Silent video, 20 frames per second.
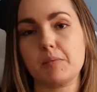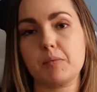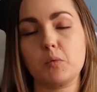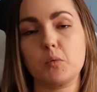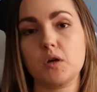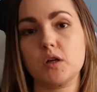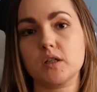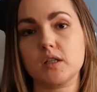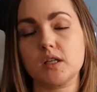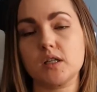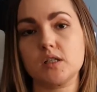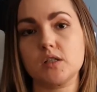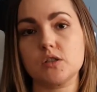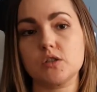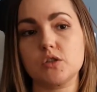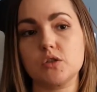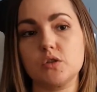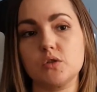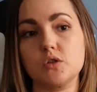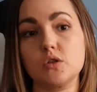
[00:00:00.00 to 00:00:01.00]
walking
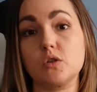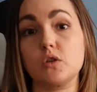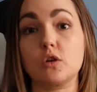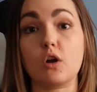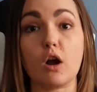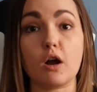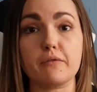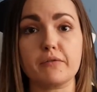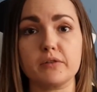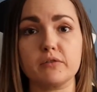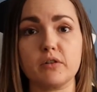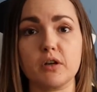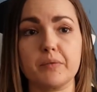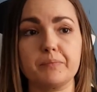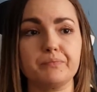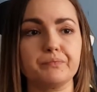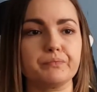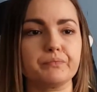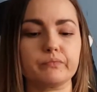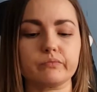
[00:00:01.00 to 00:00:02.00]
to do the coffee
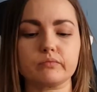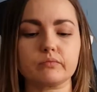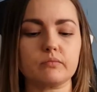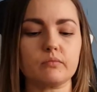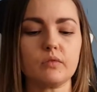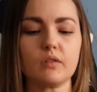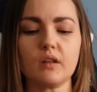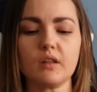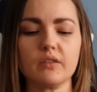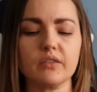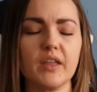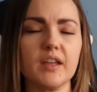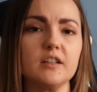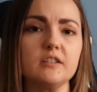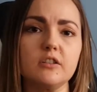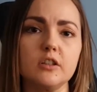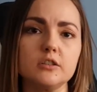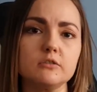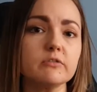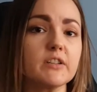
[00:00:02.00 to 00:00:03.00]
run, they are
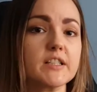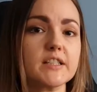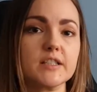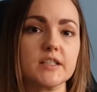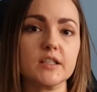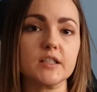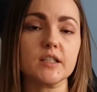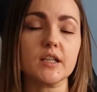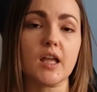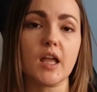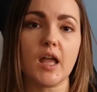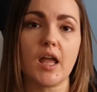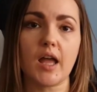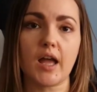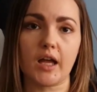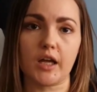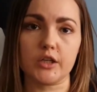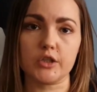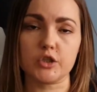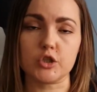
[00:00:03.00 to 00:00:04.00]
all written
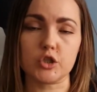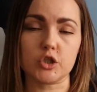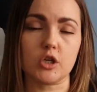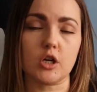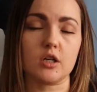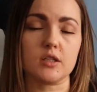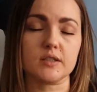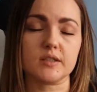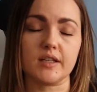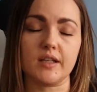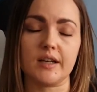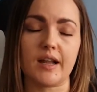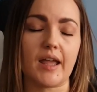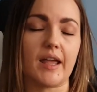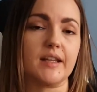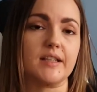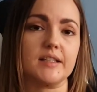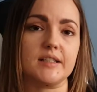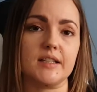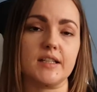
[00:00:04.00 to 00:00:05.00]
and shot and
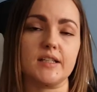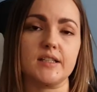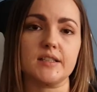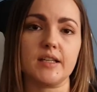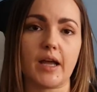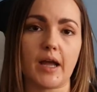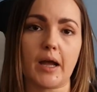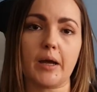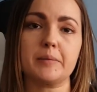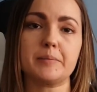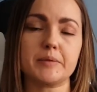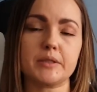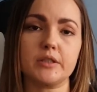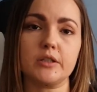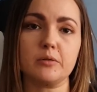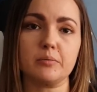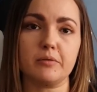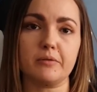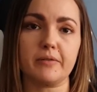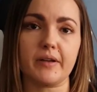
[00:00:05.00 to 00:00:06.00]
edited to
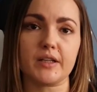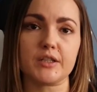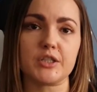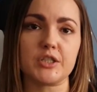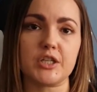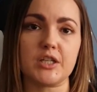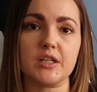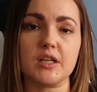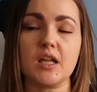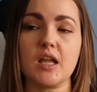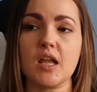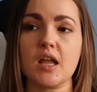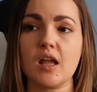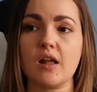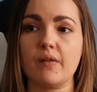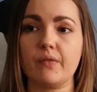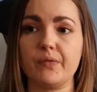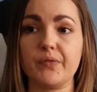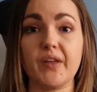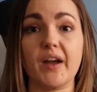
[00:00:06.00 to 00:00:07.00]
absolute perfection.
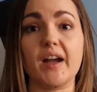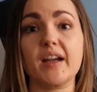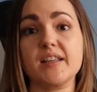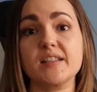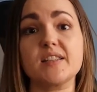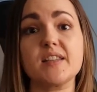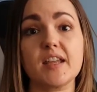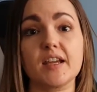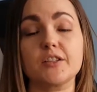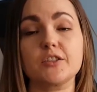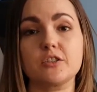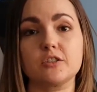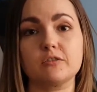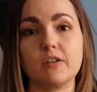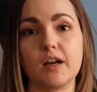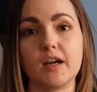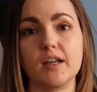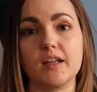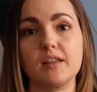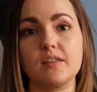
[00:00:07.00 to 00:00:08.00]
That is the Edgar
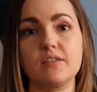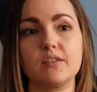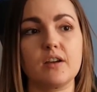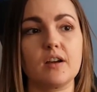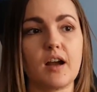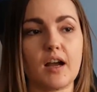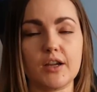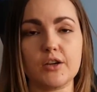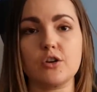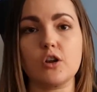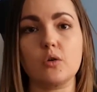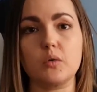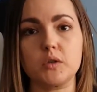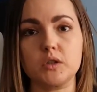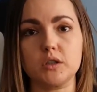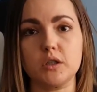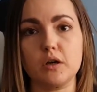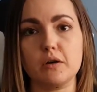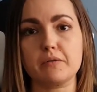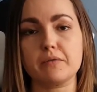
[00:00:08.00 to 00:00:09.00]
Wright that I know and
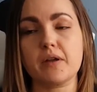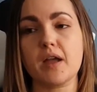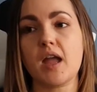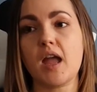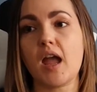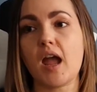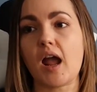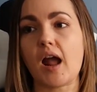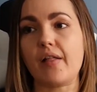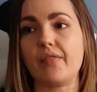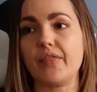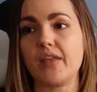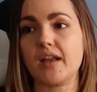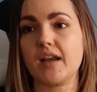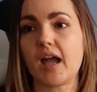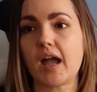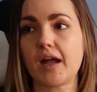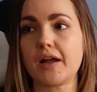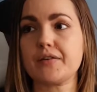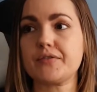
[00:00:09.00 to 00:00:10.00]
love. And then
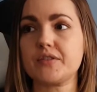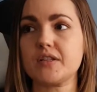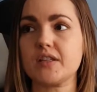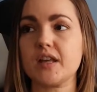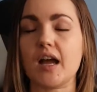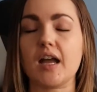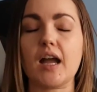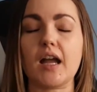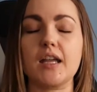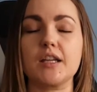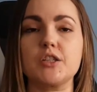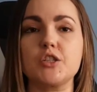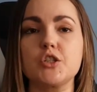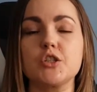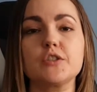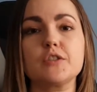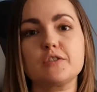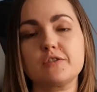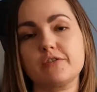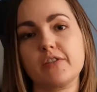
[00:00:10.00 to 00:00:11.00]
after that, I
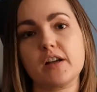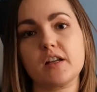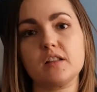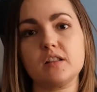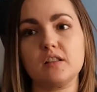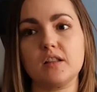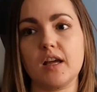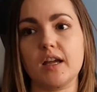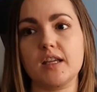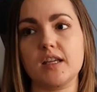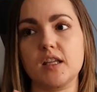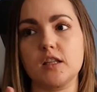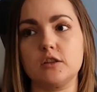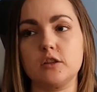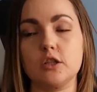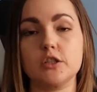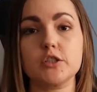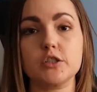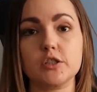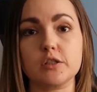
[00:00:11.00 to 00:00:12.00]
just felt like it
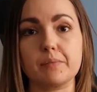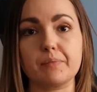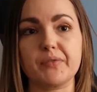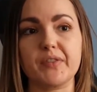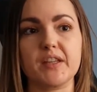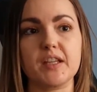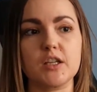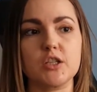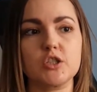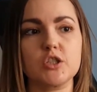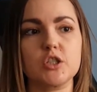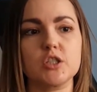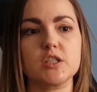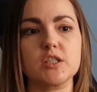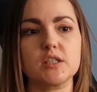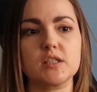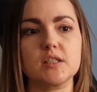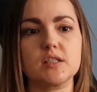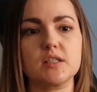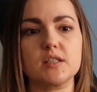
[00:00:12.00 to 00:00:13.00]
lost something. It
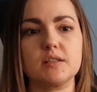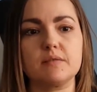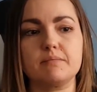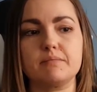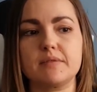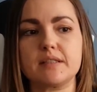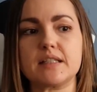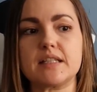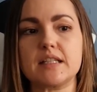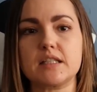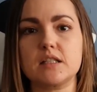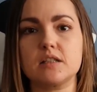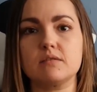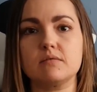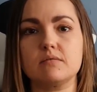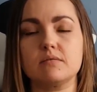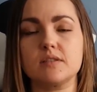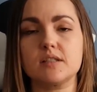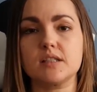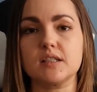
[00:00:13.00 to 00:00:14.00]
just
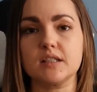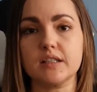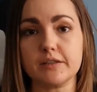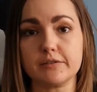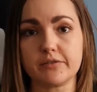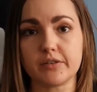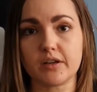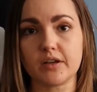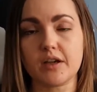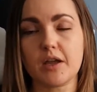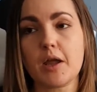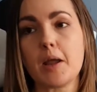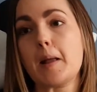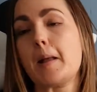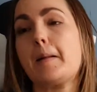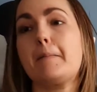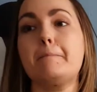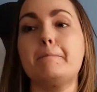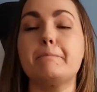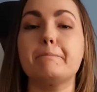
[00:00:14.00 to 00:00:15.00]
didn't deliver.
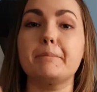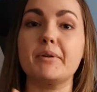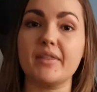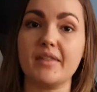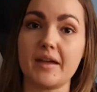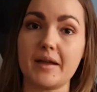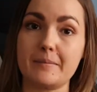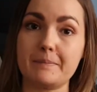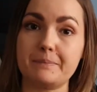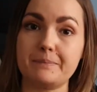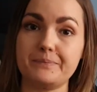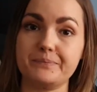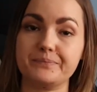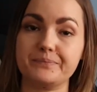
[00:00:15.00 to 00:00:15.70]
But then,